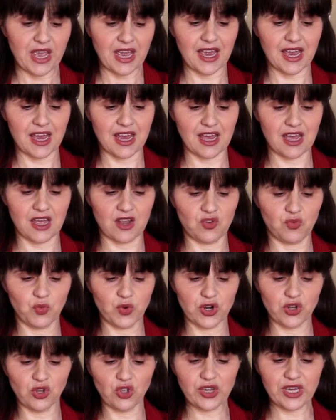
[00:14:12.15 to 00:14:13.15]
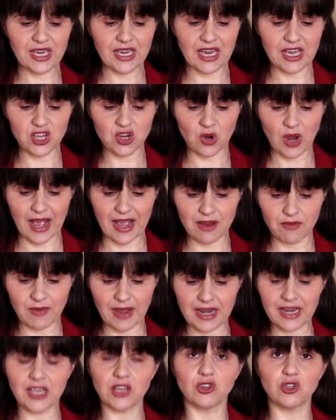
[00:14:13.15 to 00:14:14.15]
And we're looking at your
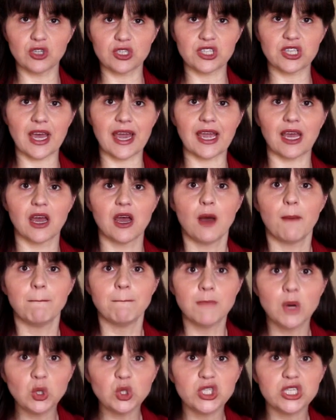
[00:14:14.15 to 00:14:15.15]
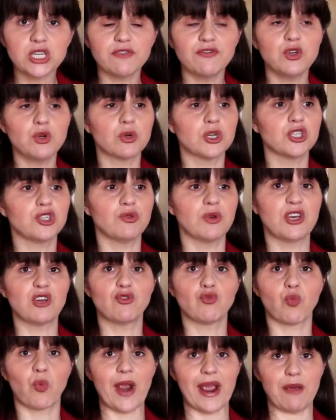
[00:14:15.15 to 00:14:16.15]
iReady. It looks like most of you are doing
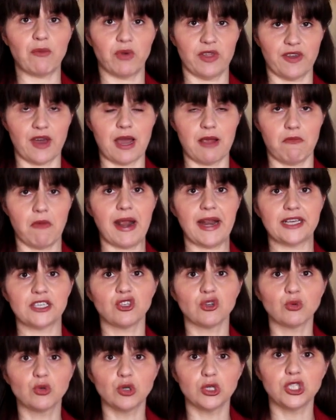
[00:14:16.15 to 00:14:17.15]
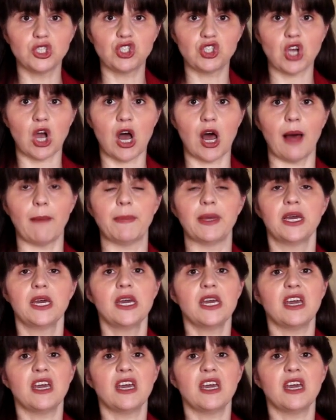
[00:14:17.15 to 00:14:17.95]
great with iReady, so good job.